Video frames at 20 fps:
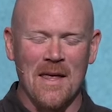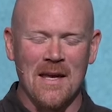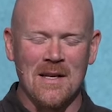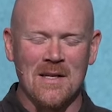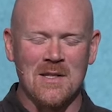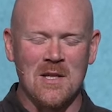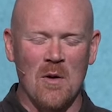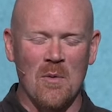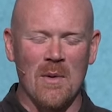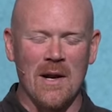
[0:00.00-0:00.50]

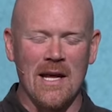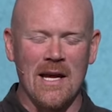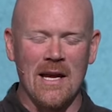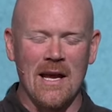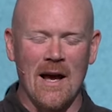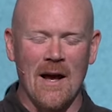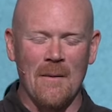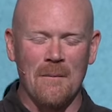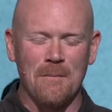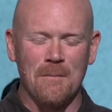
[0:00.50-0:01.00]
so many,
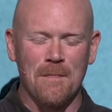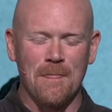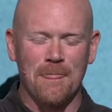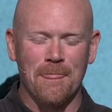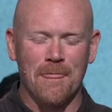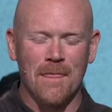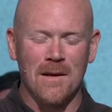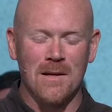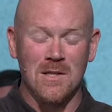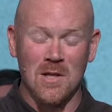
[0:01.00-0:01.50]
um,
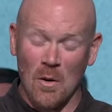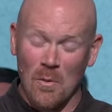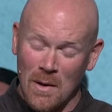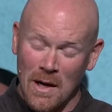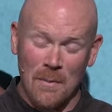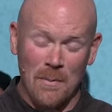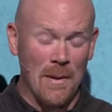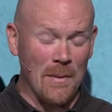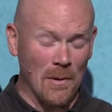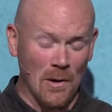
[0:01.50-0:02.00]
so
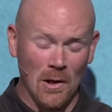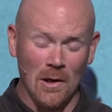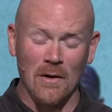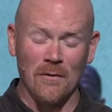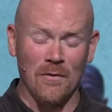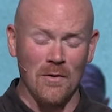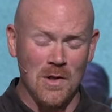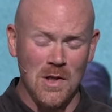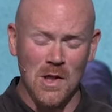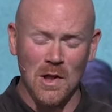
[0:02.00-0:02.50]
many people looking
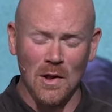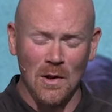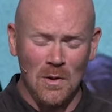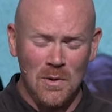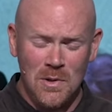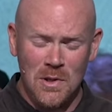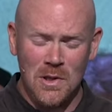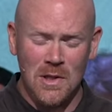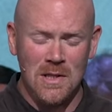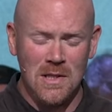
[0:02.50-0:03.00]
for
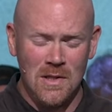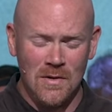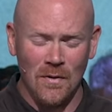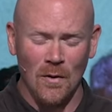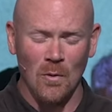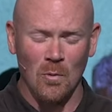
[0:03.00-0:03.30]
solutions for